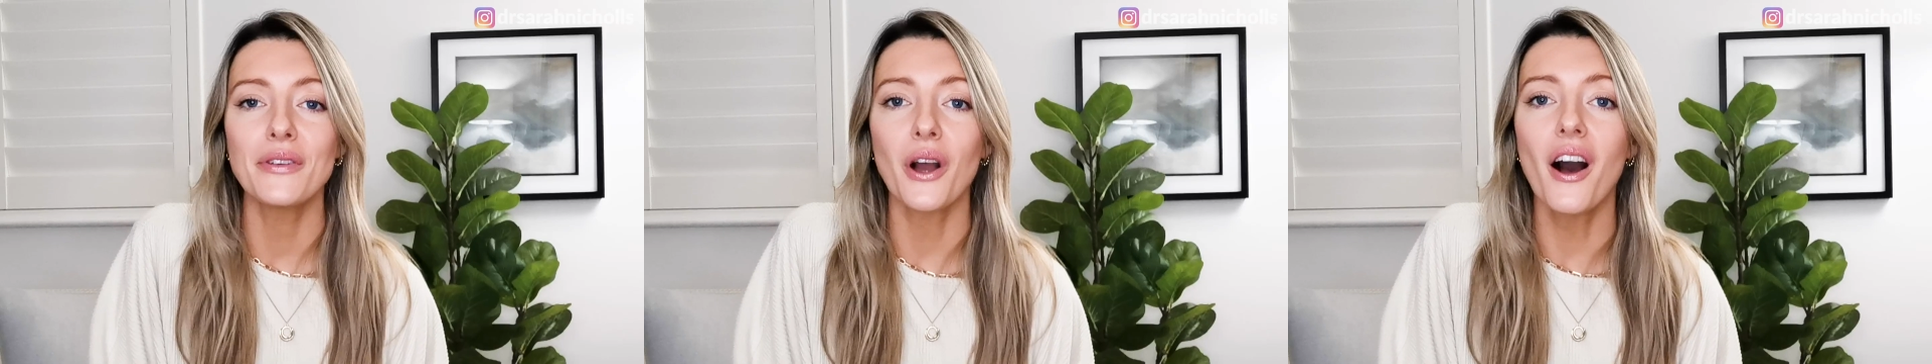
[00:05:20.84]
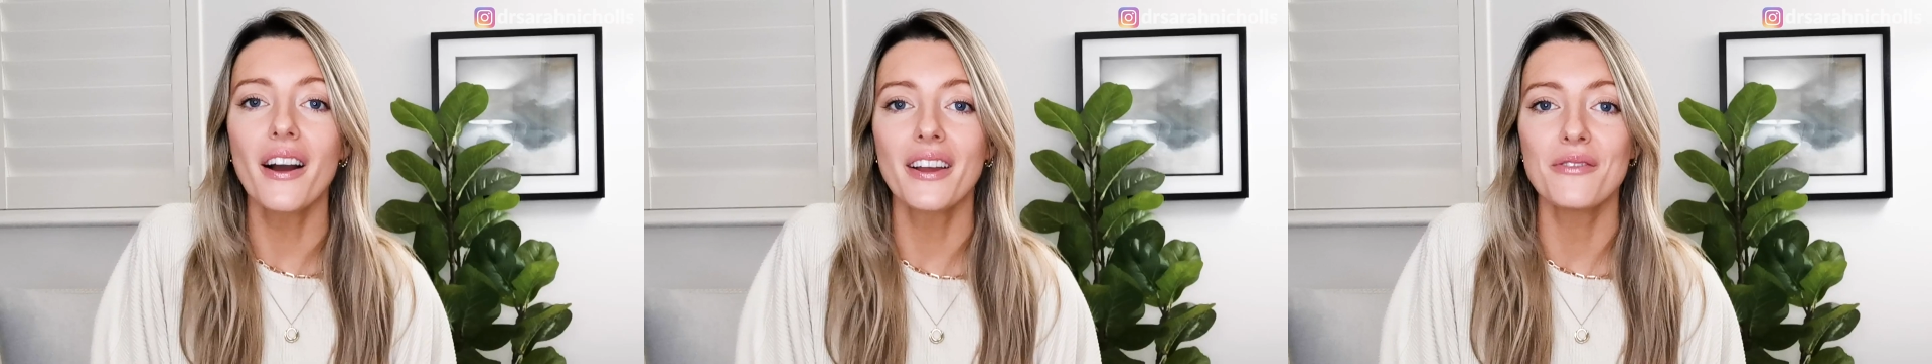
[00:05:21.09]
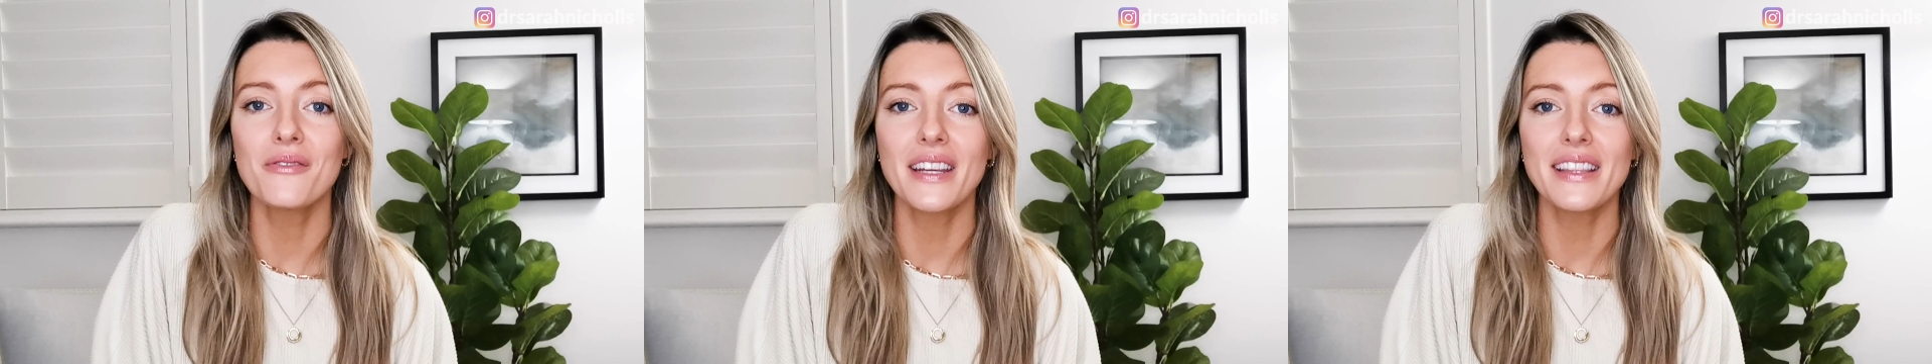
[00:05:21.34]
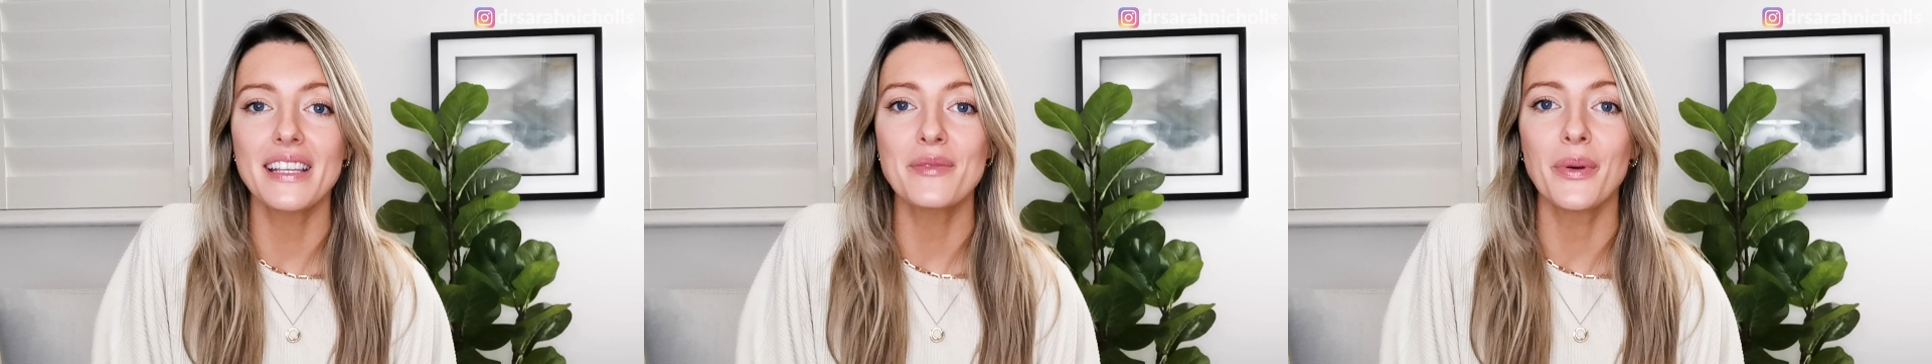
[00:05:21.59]
if you are going to
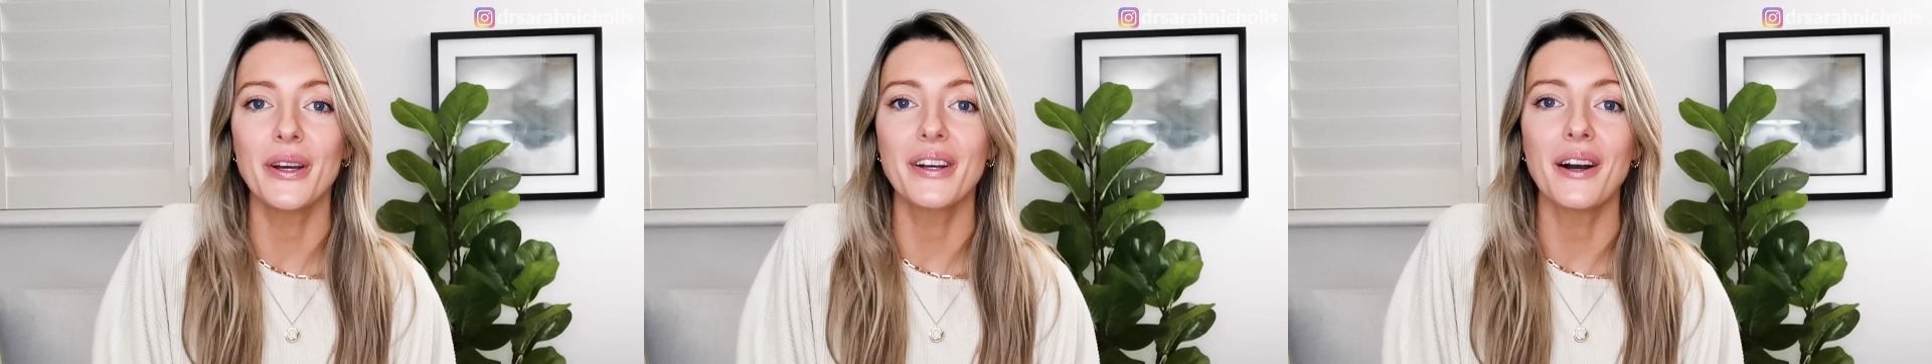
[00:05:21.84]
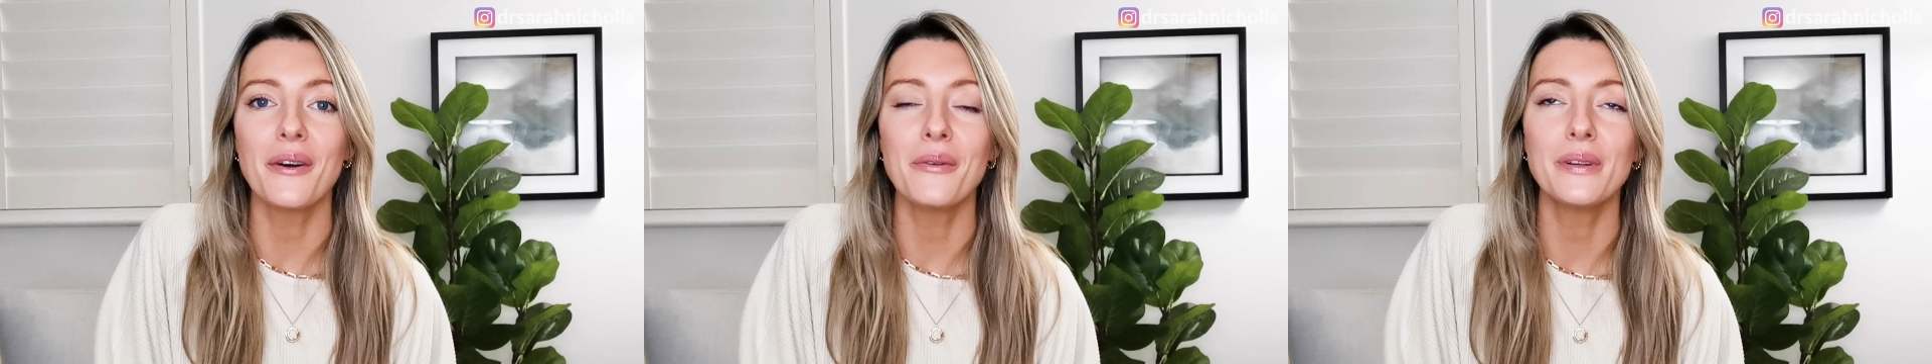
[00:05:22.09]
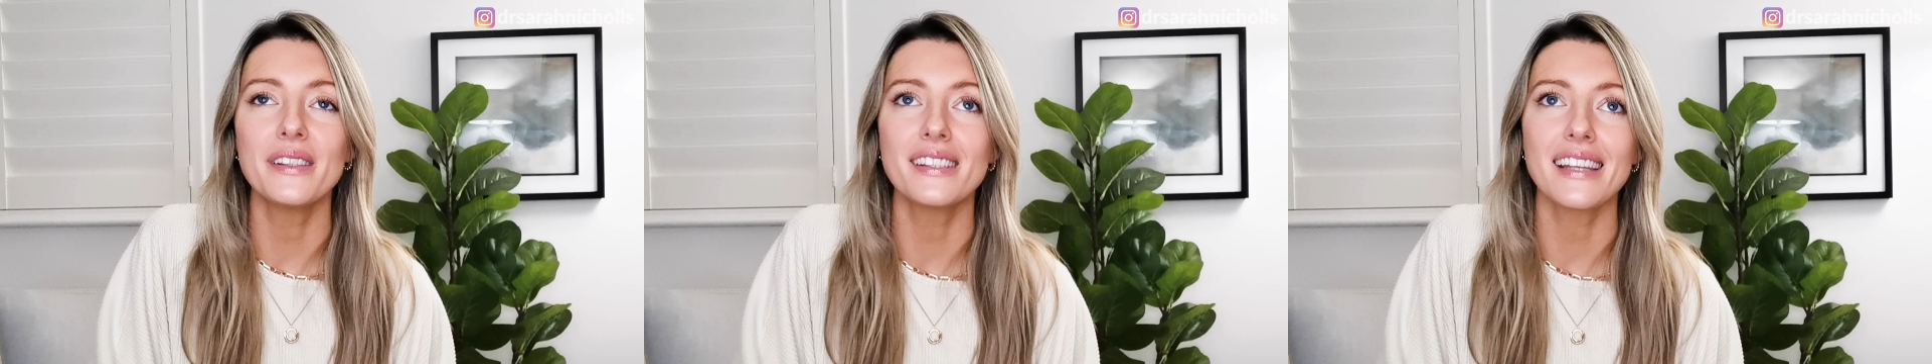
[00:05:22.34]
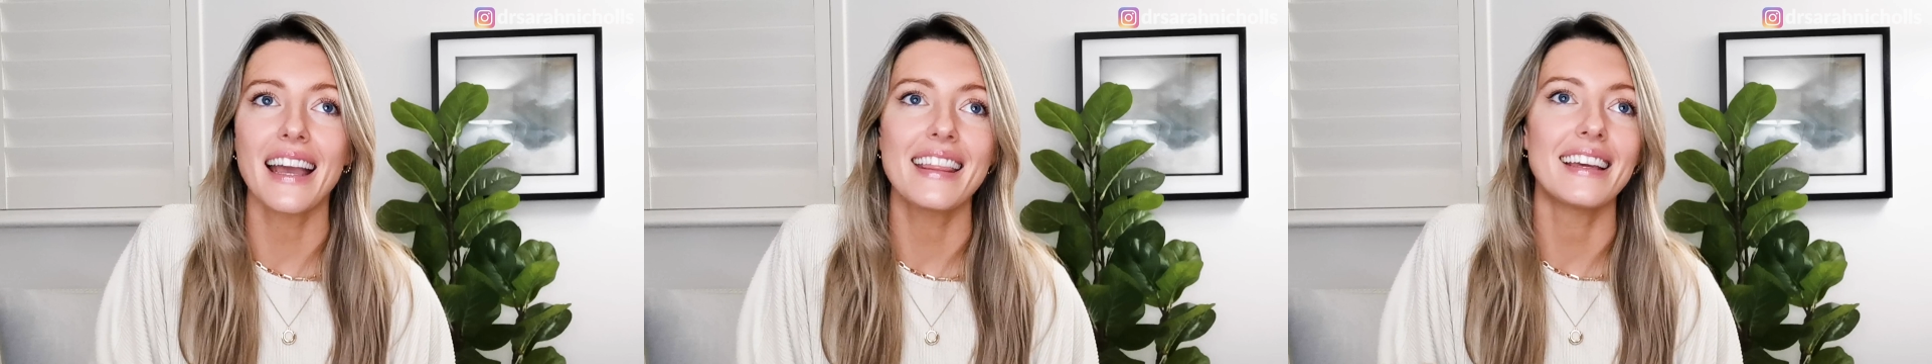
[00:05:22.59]
read this book, I would
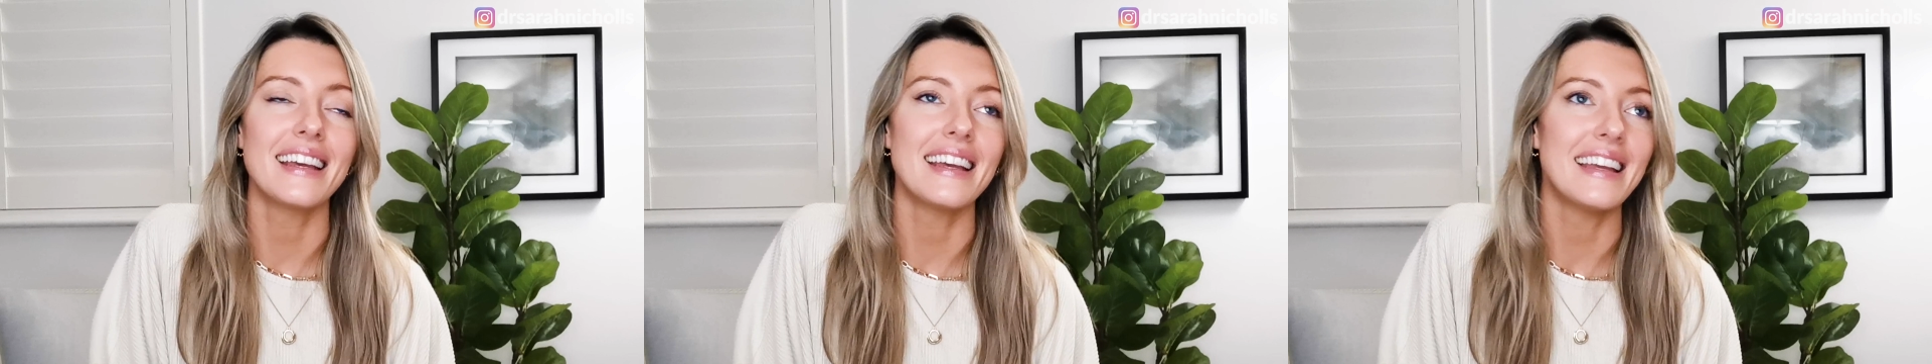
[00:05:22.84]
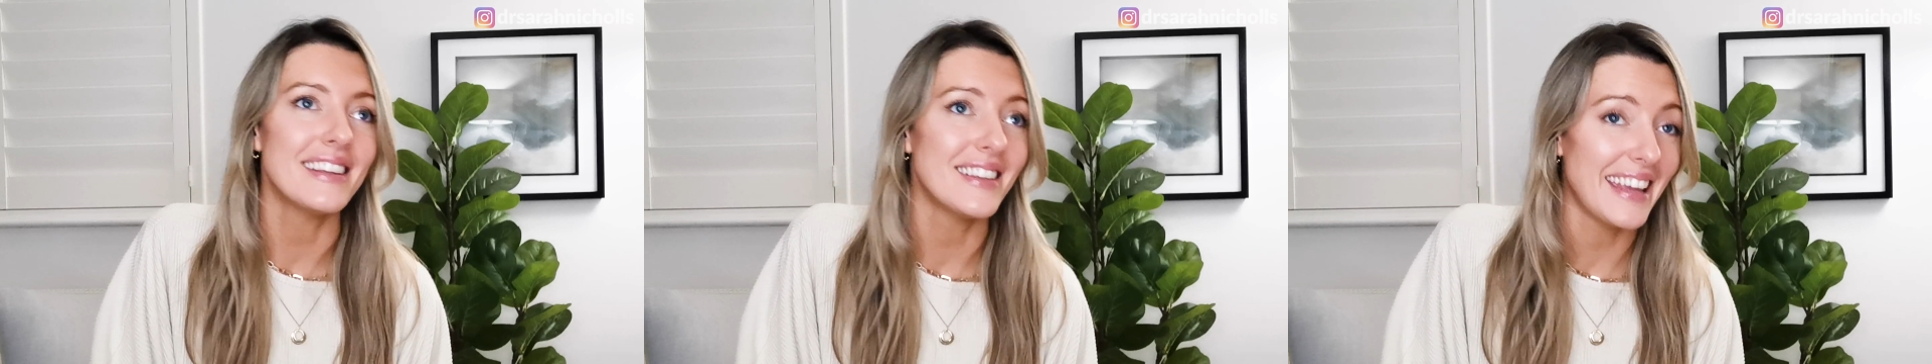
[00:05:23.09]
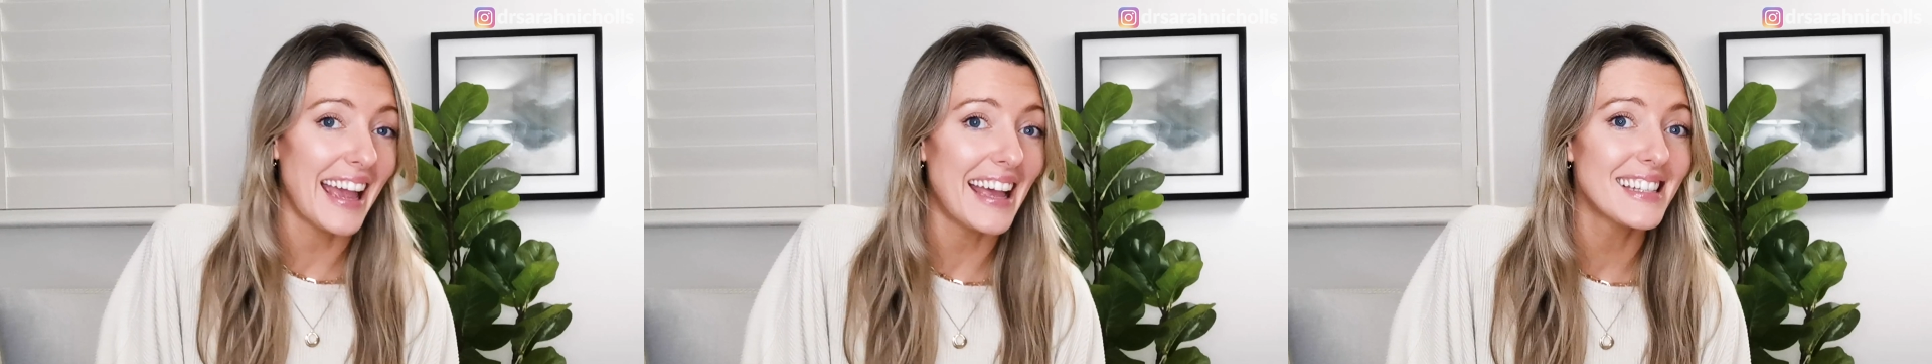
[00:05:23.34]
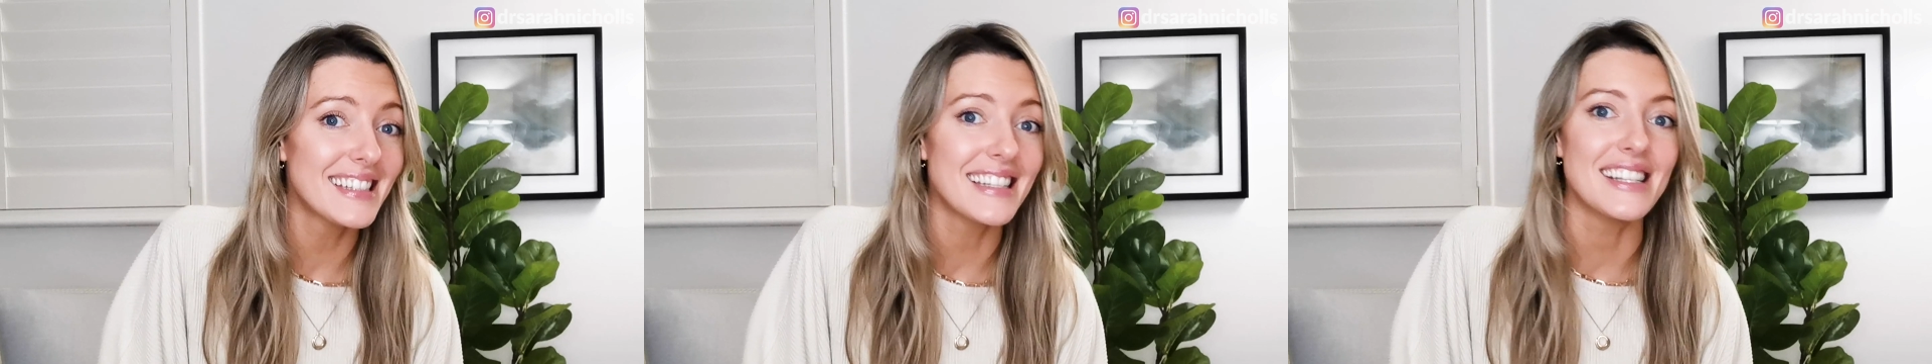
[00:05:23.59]
say that yes,